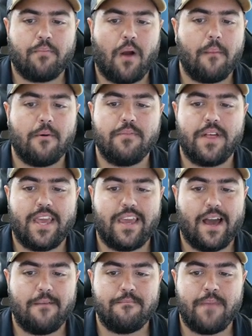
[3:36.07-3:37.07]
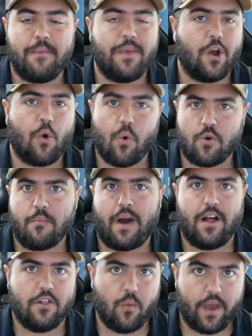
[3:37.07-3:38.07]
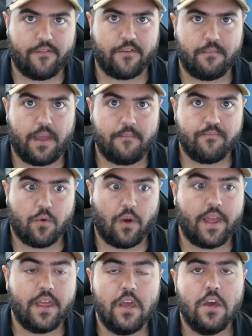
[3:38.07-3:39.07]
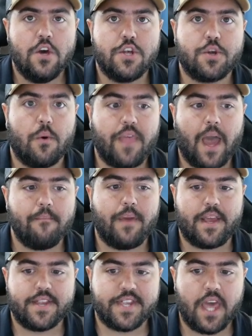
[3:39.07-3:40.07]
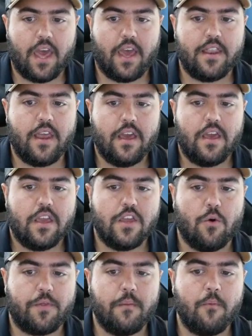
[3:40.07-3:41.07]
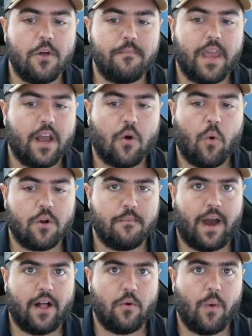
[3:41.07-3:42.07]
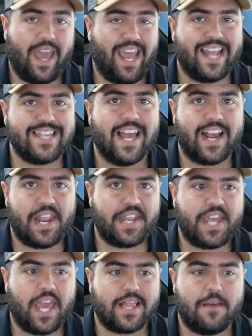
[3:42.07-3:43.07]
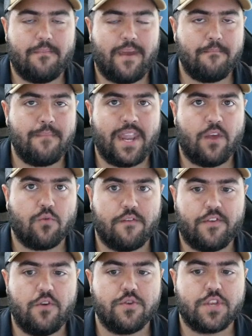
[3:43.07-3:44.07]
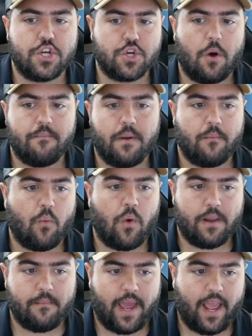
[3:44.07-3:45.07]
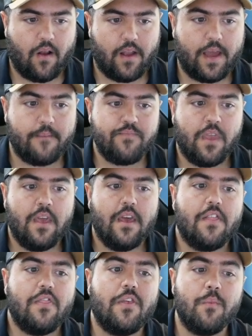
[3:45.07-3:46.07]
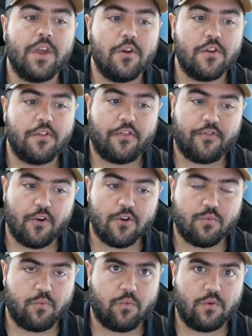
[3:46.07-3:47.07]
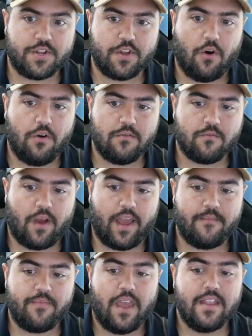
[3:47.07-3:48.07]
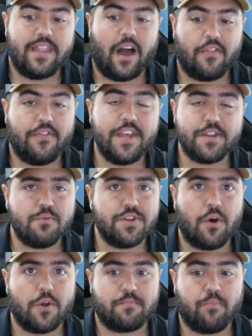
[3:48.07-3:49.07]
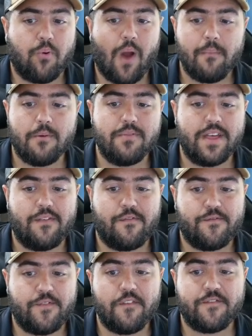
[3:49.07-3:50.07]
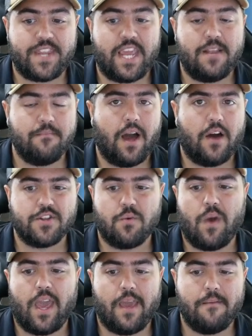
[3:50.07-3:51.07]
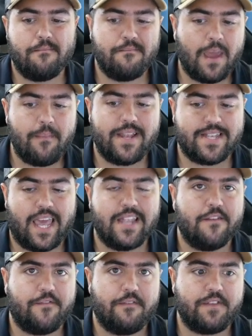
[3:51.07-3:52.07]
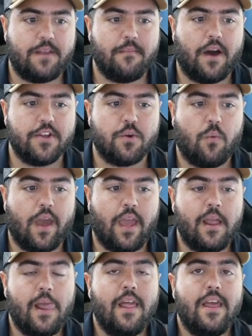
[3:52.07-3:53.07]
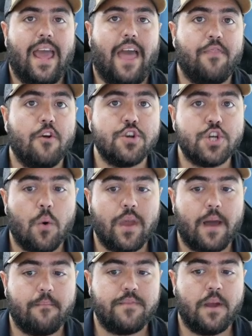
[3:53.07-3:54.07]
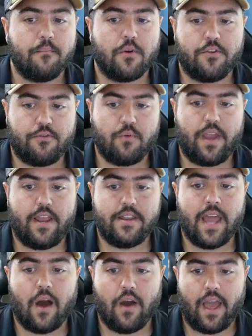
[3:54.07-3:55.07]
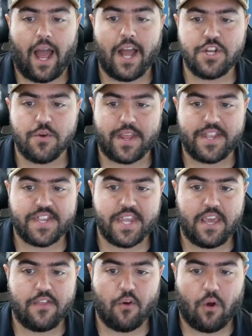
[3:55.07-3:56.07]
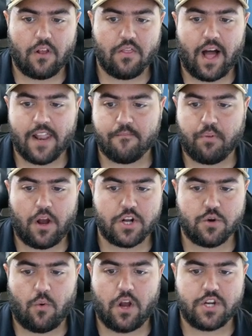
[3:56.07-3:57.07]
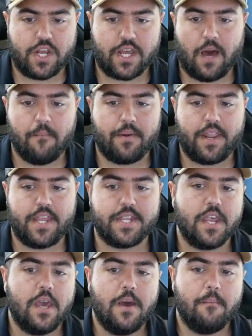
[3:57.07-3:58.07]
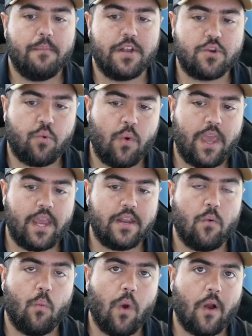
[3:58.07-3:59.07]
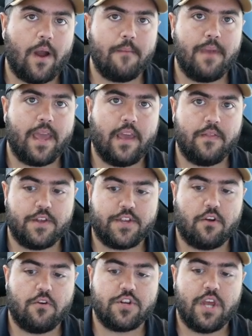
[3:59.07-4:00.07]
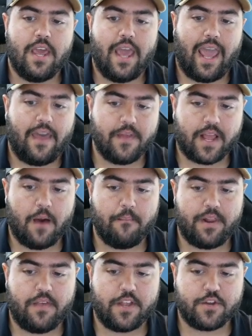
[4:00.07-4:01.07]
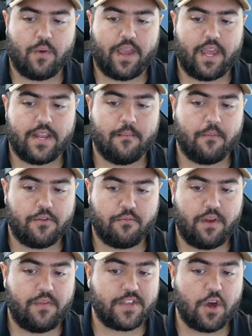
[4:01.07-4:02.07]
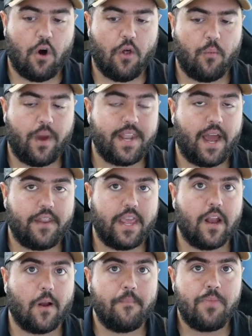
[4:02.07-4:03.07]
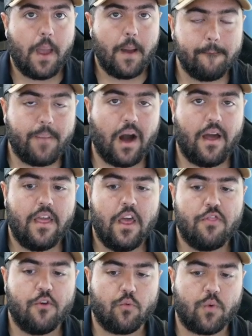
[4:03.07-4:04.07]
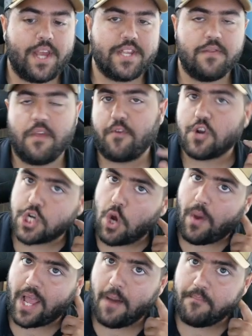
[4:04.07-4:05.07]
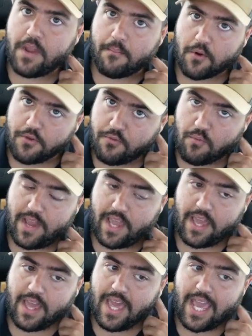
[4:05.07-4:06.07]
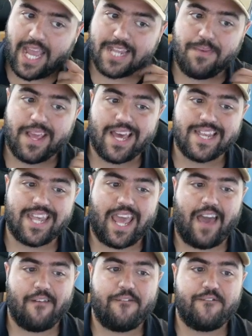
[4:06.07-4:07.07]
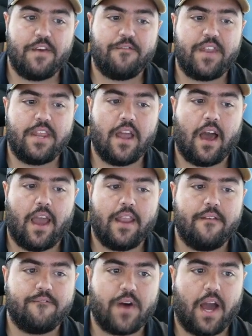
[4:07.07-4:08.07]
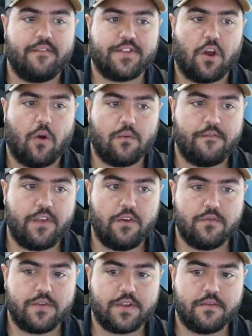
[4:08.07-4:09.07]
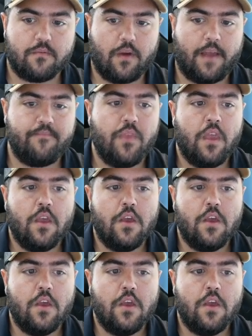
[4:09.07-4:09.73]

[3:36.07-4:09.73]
probably maybe a quarter mile away from me, right? So with that being said, with them only being a quarter mile away, it's not going to take them many reviews to show up number 1 in my area. Then we go to the third result, right? Now this result's probably 15 miles away, maybe 10 to 15 miles away, and they're showing up number 3. Now, as you can see, there are a lot of pressure washing companies between where I'm making the search and the company that's ranking number 3, that's all the way down here. But the reason that they're showing up number 3 is because they have 59 5-star reviews, right?